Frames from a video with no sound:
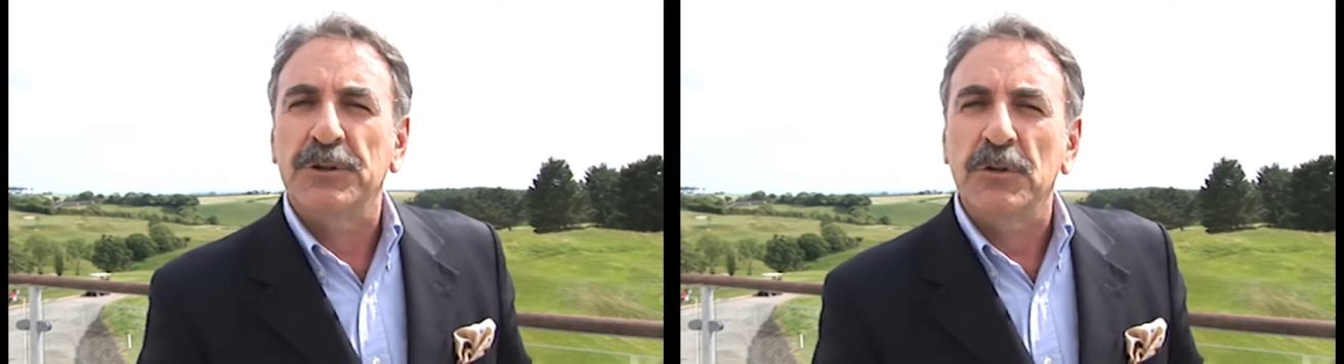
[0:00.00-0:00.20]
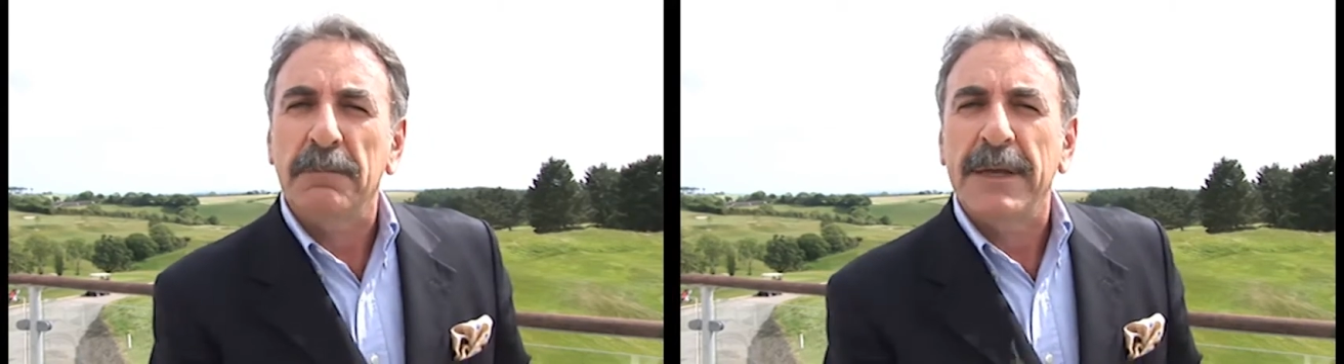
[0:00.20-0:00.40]

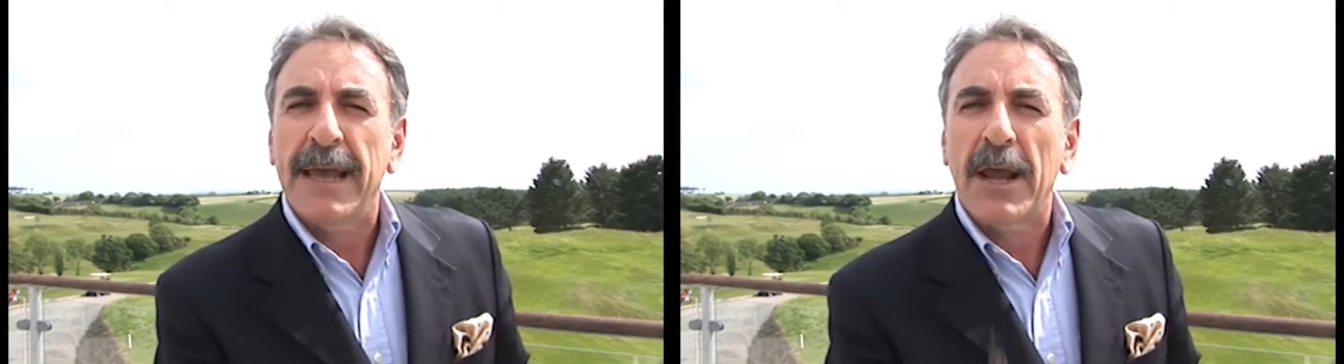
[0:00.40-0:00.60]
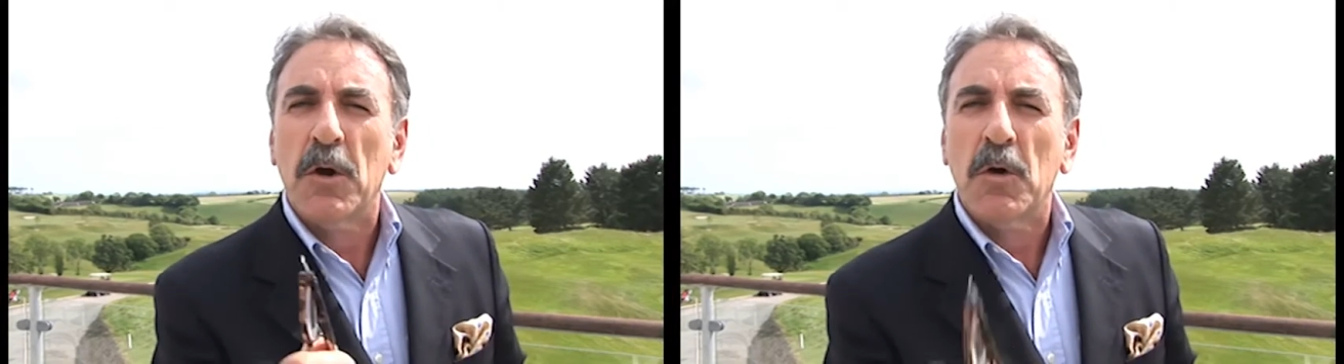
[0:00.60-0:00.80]
Should
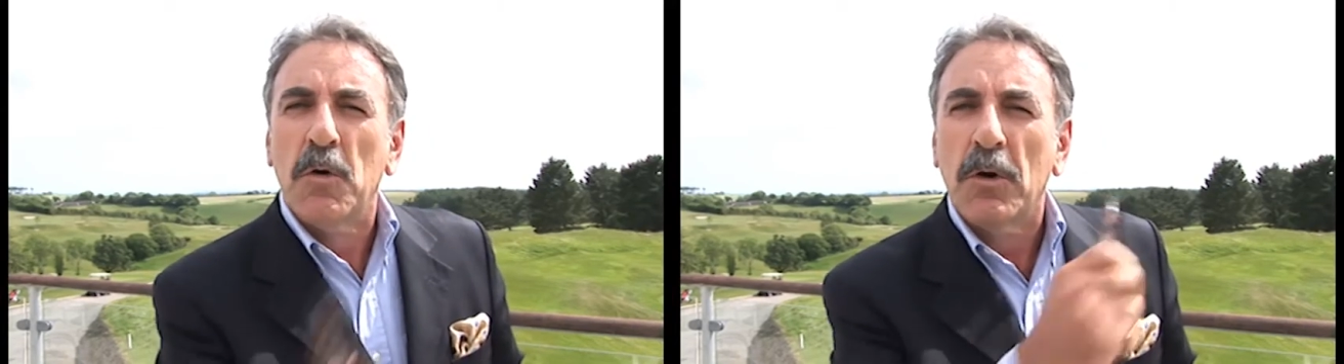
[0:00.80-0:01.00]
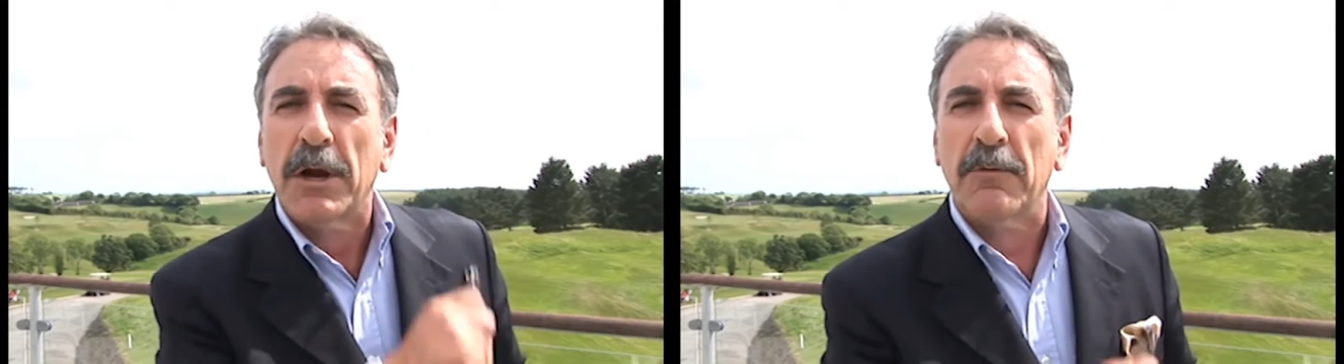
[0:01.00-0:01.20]
be a
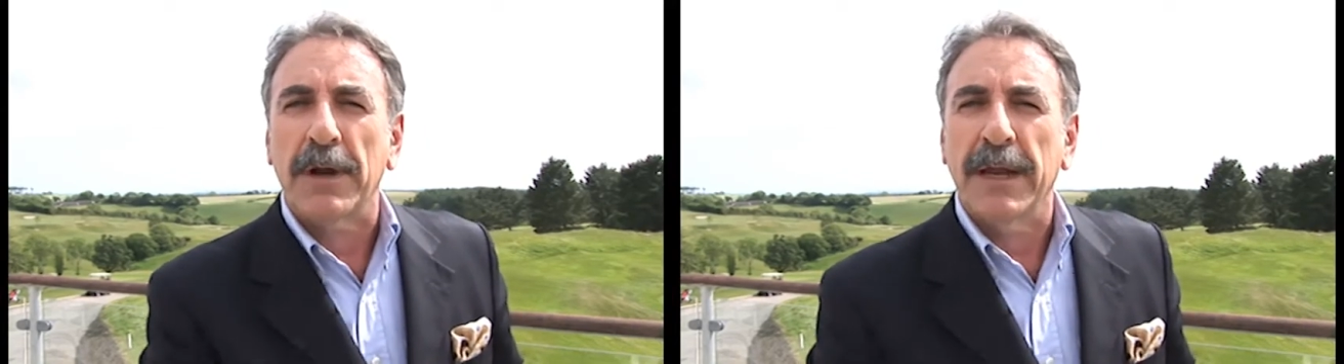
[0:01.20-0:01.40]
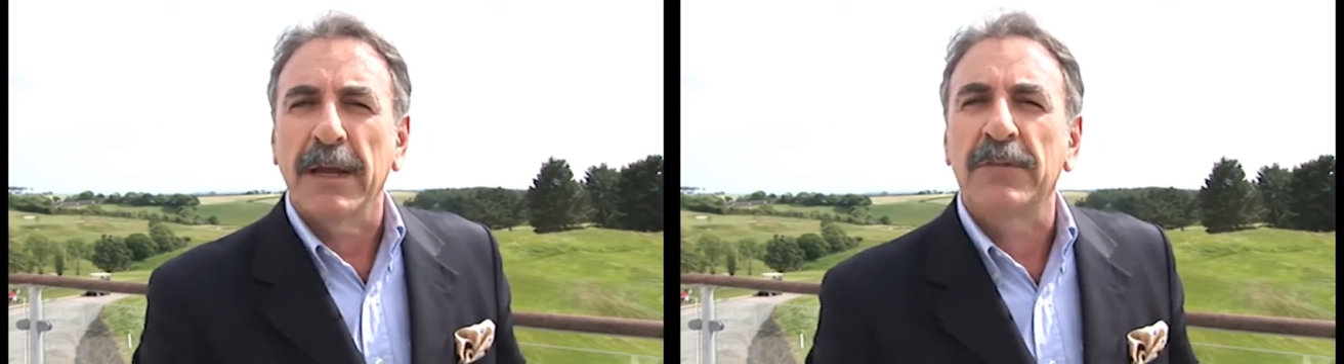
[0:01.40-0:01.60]

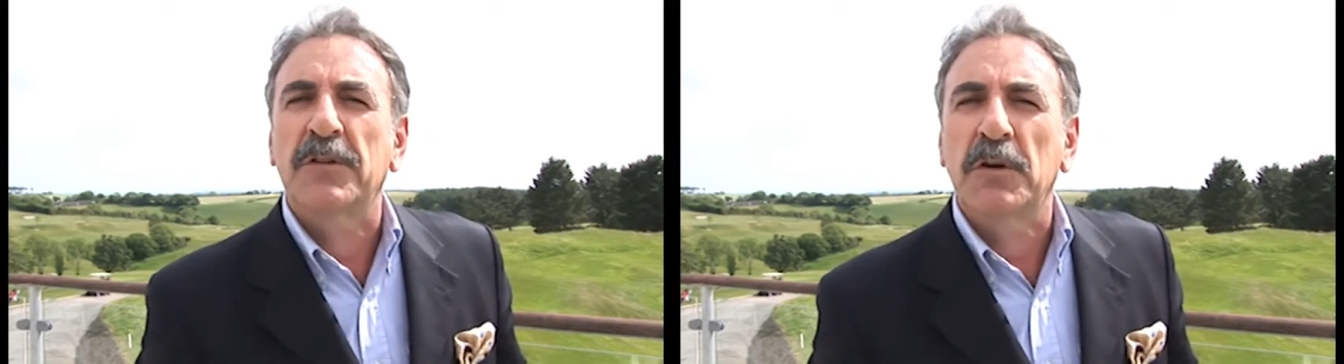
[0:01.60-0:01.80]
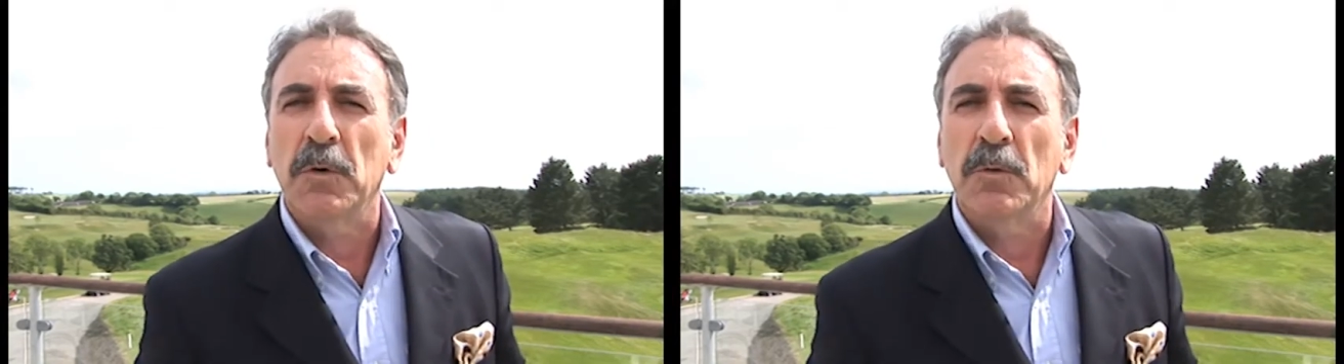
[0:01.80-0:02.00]
cookery
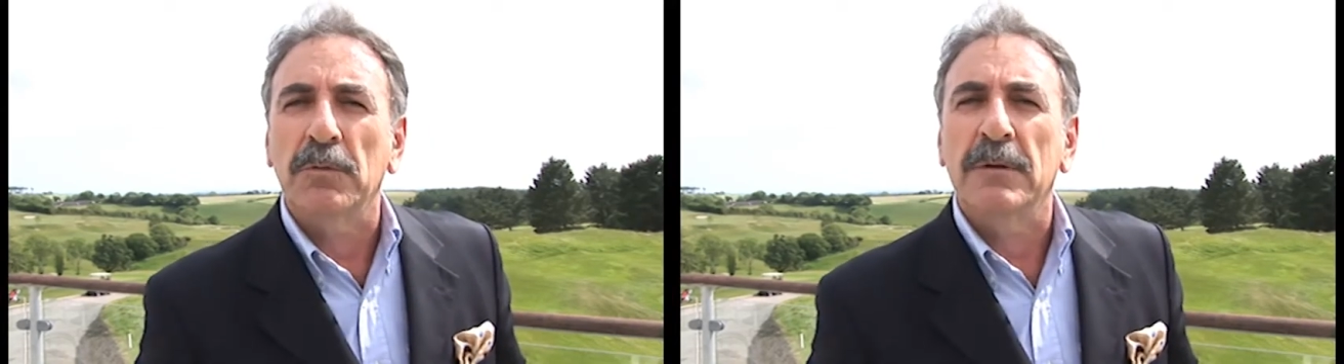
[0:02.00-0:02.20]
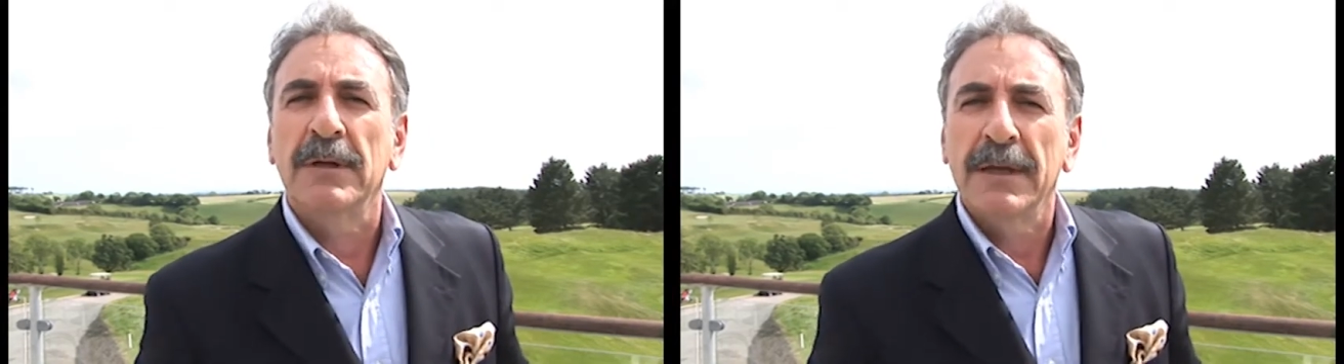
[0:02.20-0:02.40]
school.